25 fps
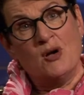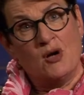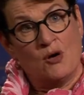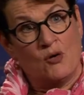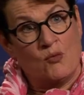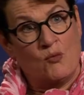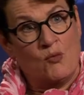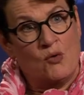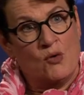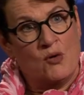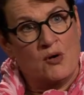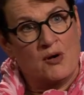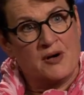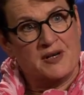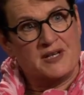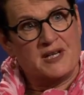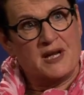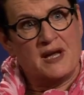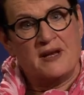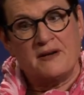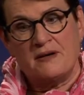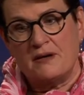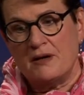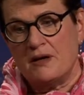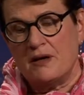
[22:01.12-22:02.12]
award
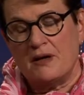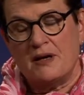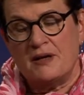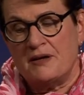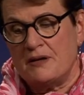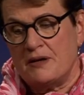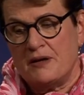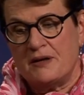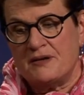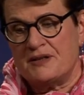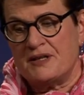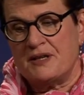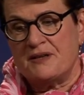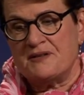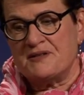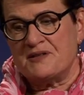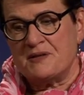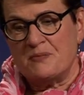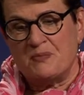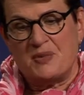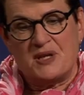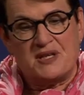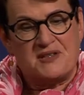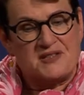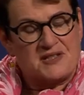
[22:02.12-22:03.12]
and there's a
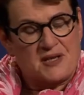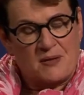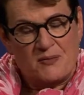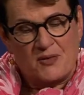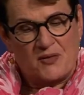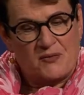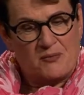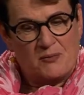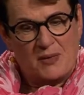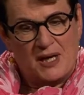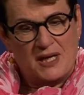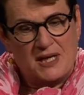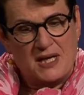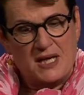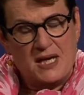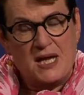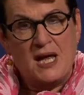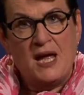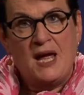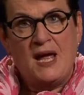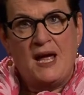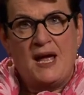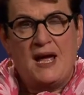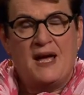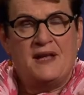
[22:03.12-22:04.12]
big sum of money
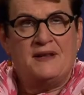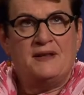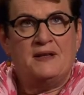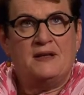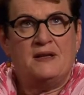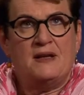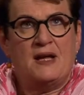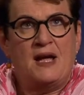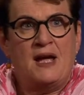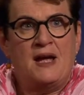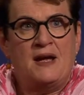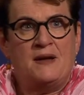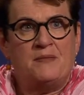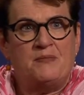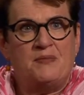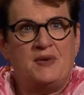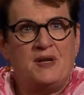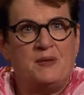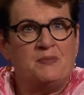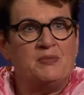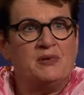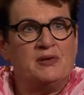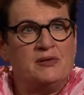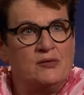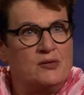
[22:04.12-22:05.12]
and
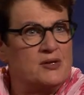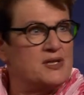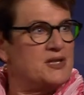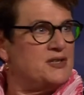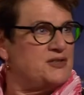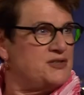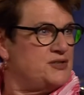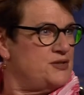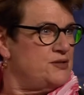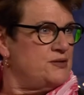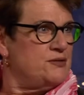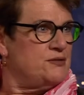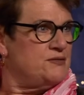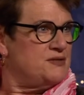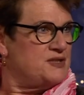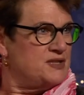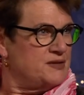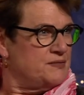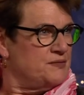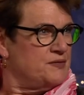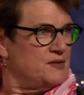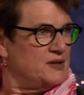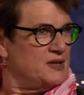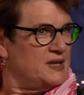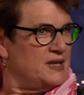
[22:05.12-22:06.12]
people look at you
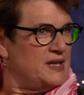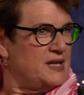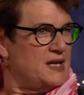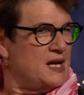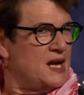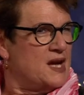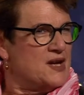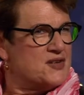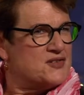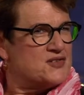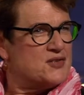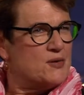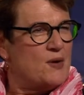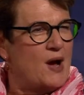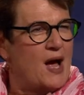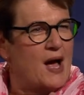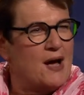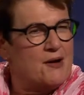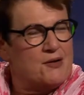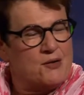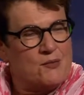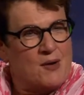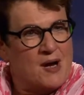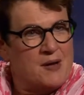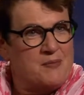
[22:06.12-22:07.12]
differently. So
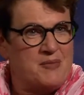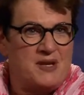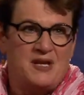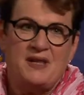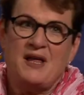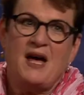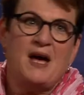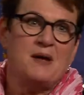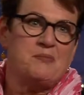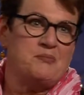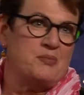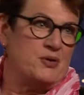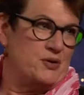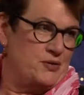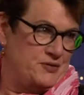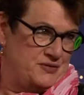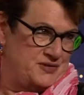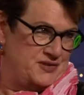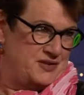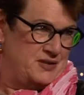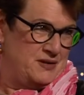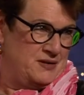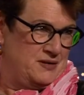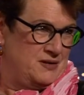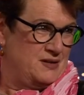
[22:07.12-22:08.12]
how do I be that
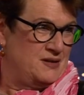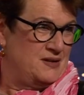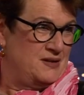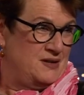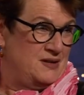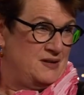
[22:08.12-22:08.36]
person?